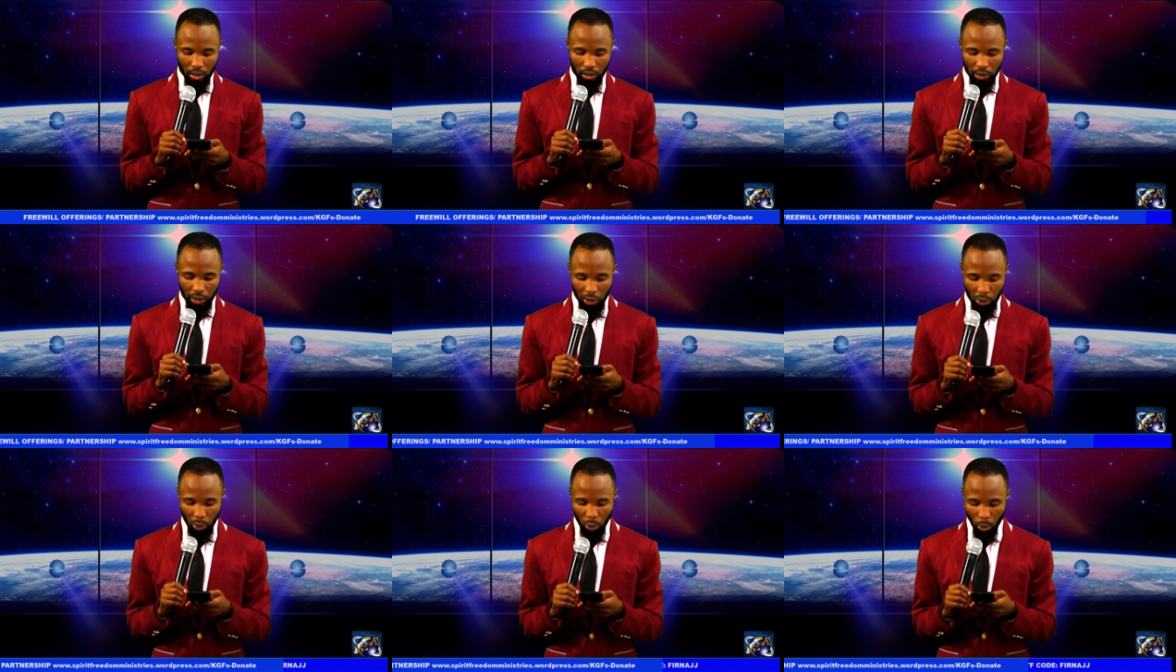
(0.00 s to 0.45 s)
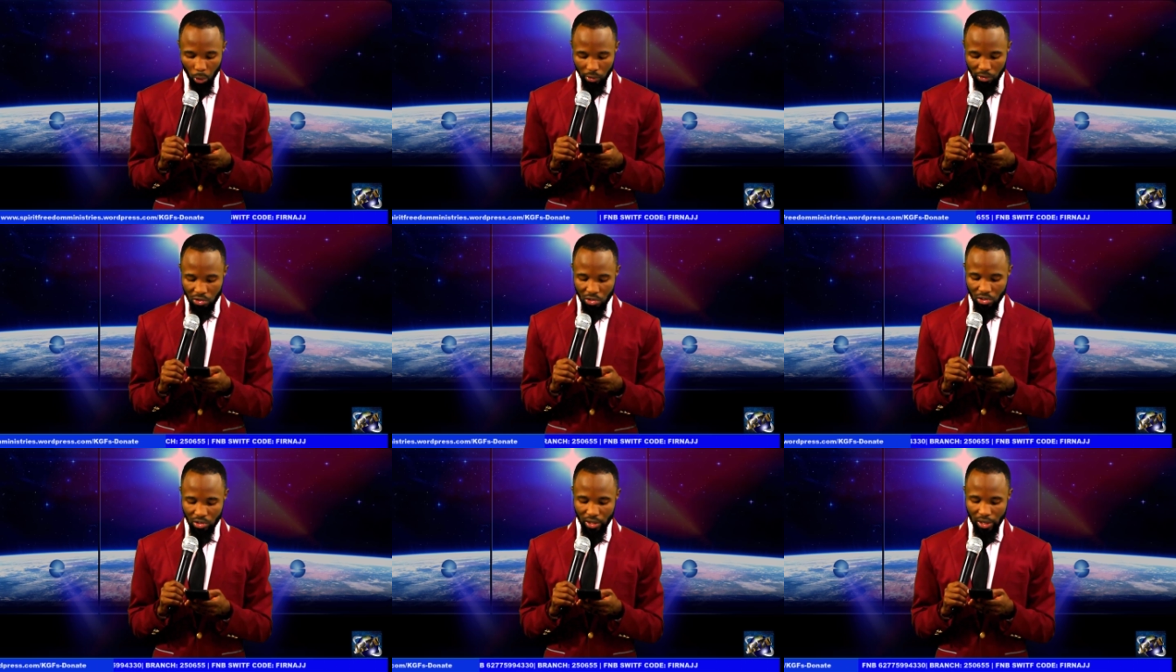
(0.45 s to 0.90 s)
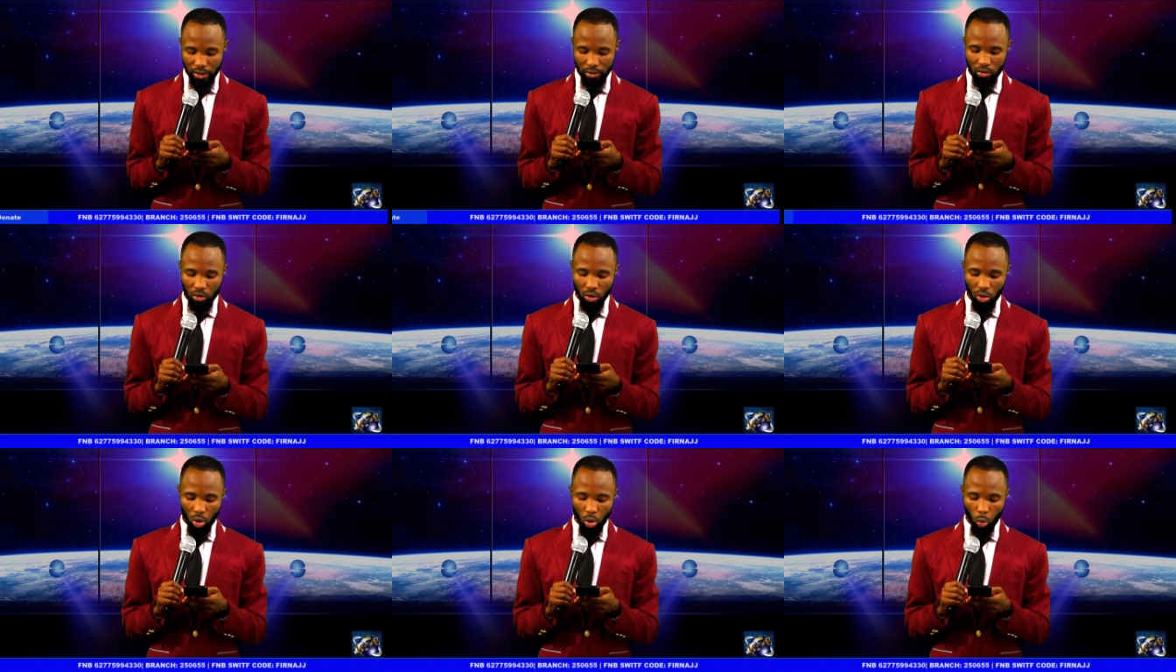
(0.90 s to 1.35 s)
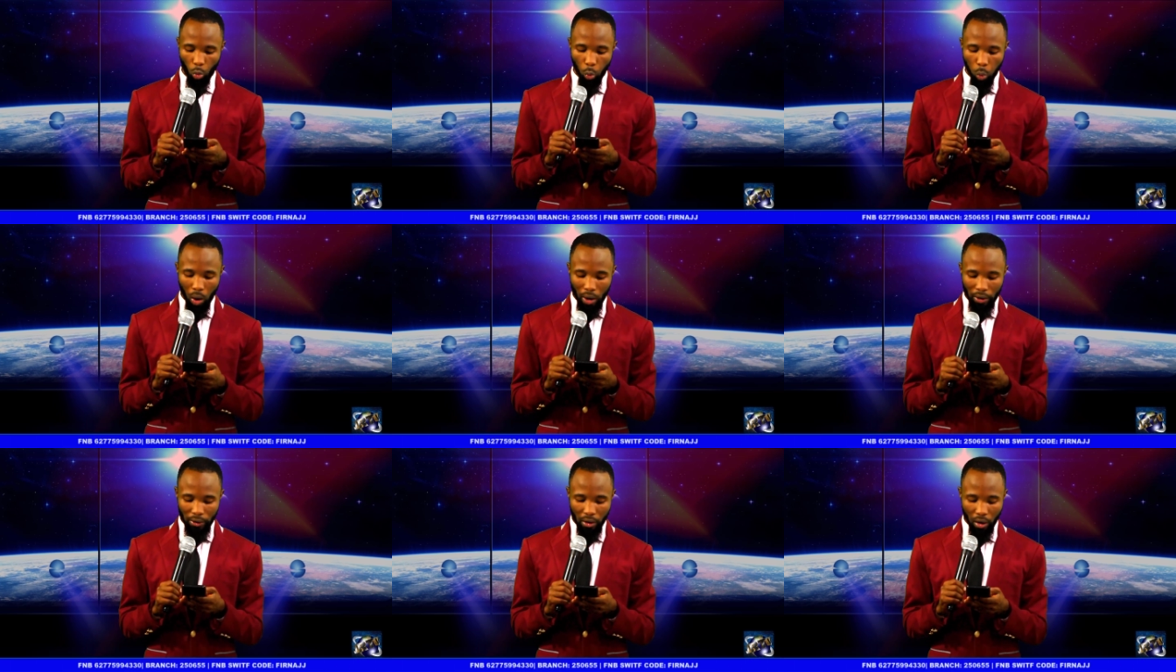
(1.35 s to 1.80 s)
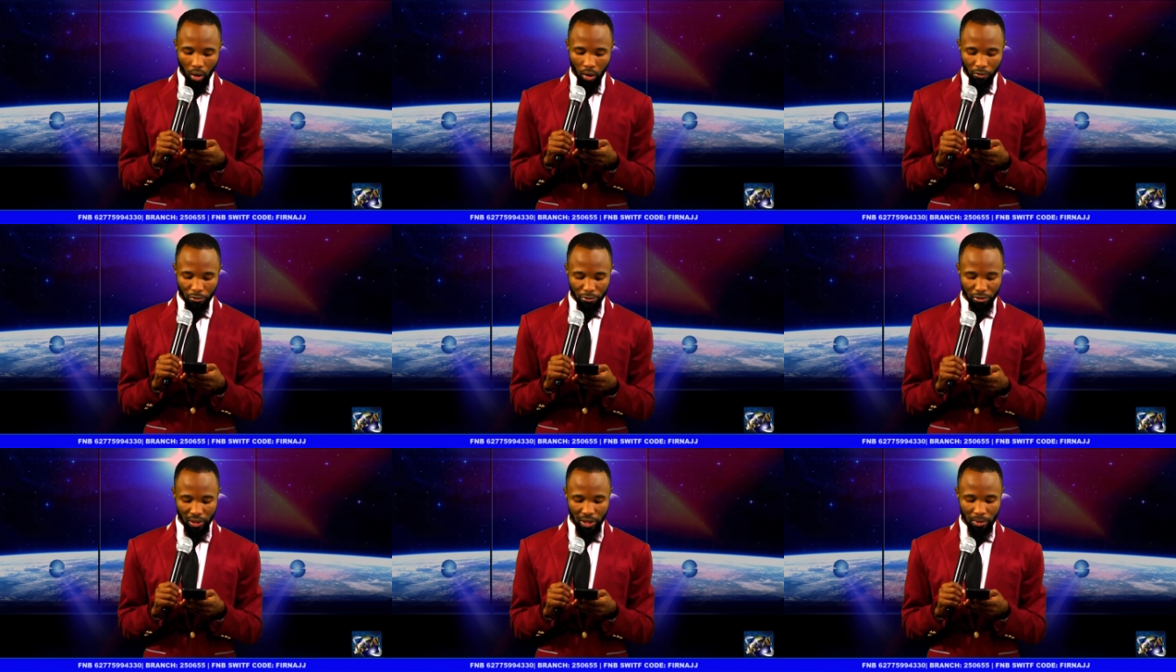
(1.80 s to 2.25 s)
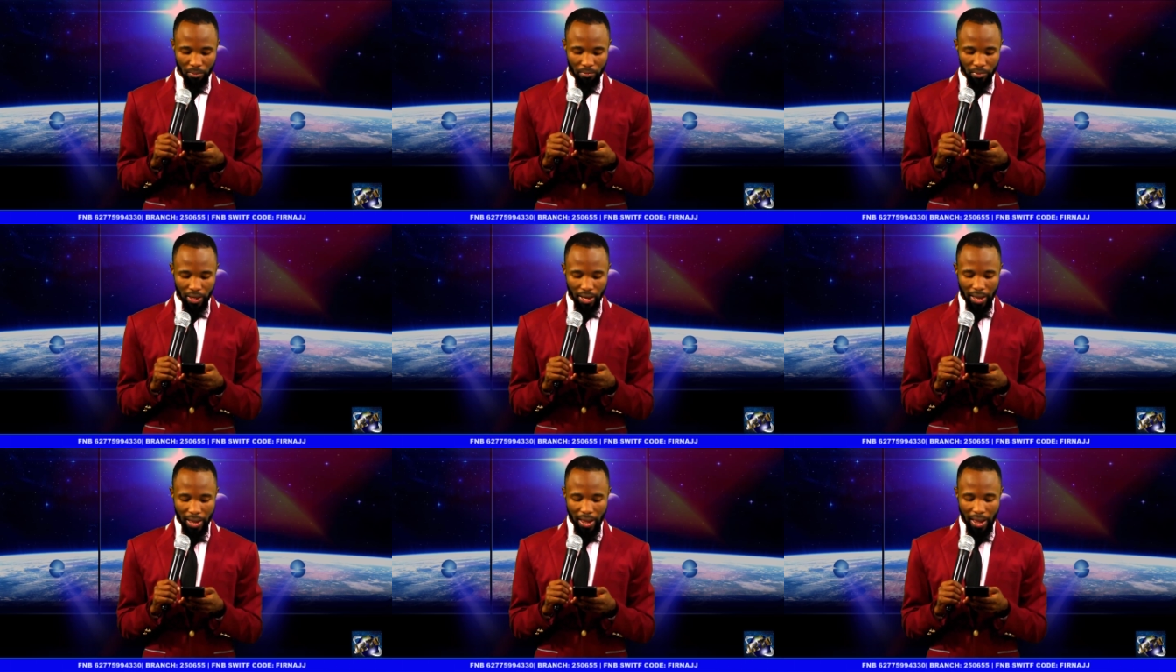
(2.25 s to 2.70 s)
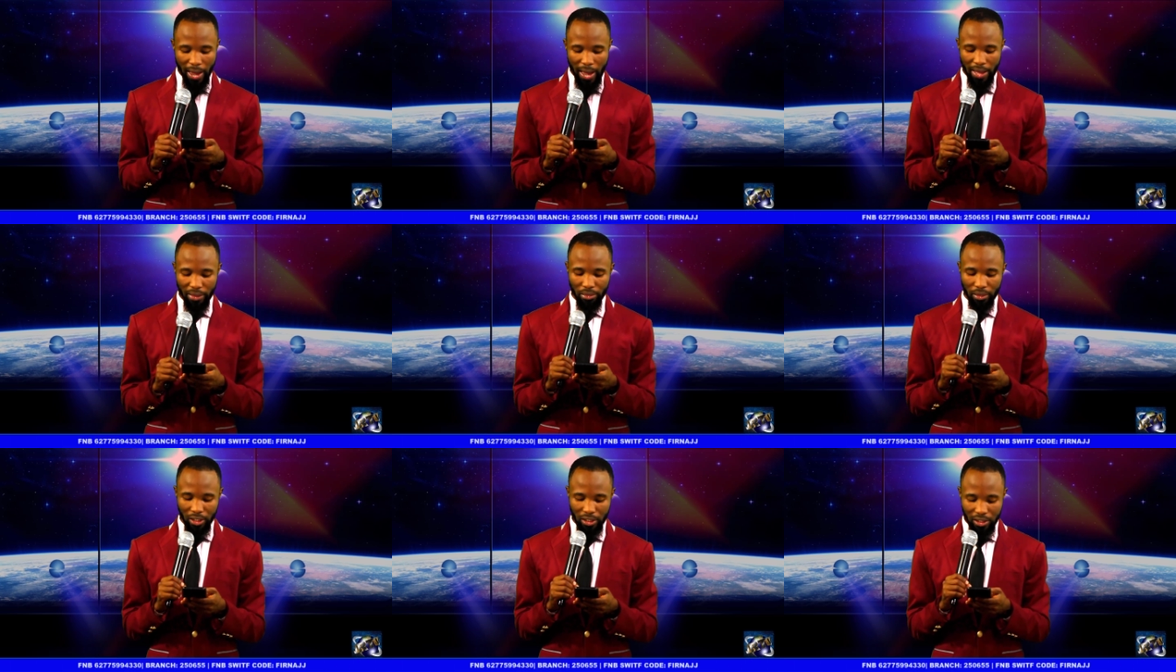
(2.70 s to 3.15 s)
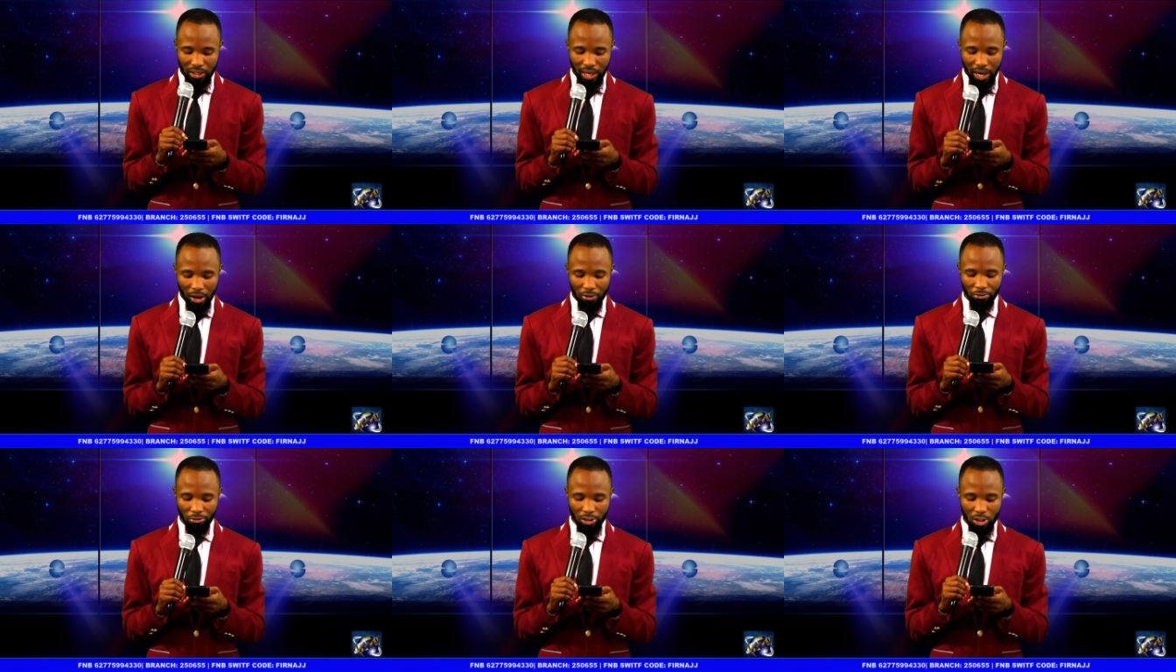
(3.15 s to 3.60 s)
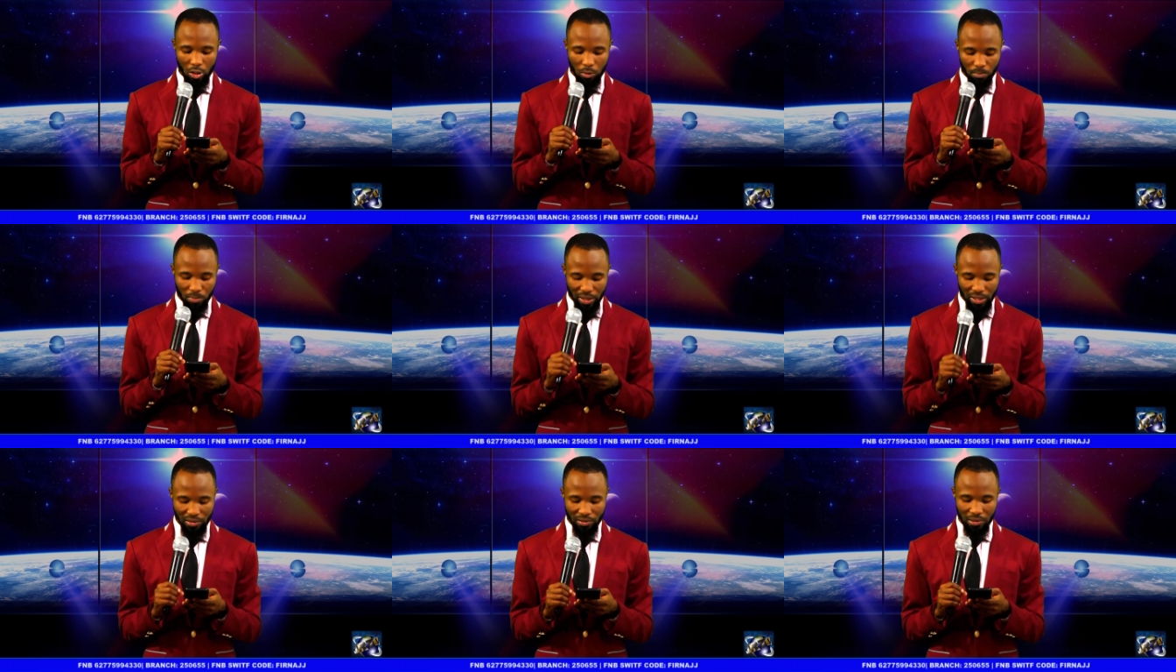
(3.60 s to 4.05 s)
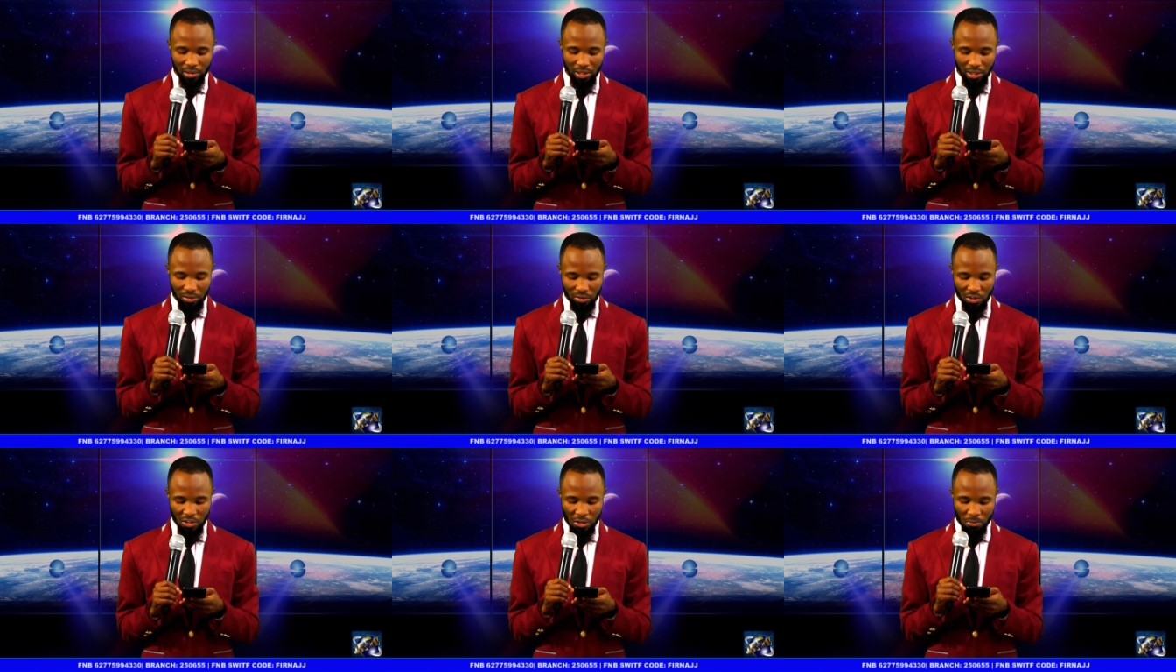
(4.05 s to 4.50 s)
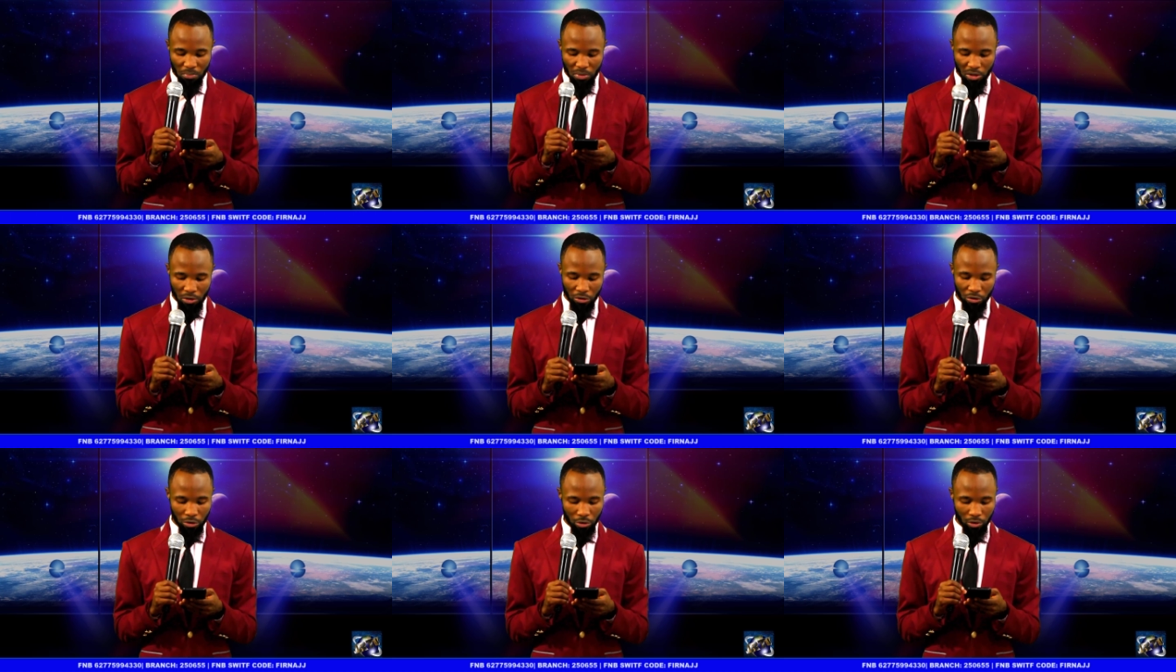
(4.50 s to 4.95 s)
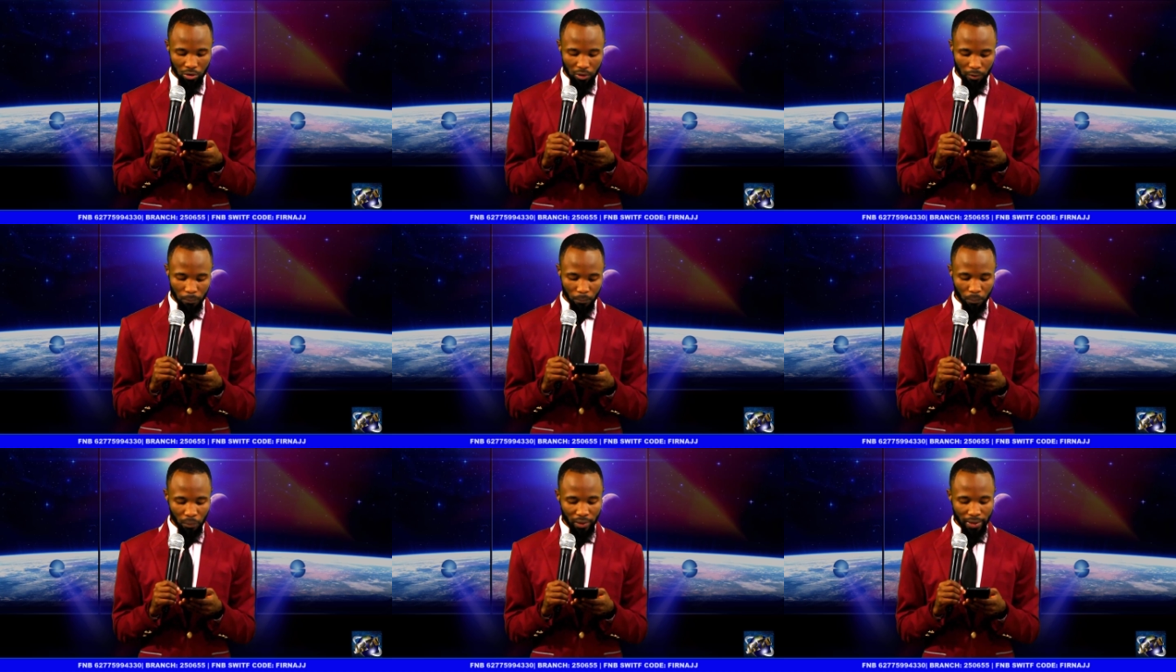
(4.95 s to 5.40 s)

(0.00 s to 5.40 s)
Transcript: the Lord said one of them had the toughest presidency period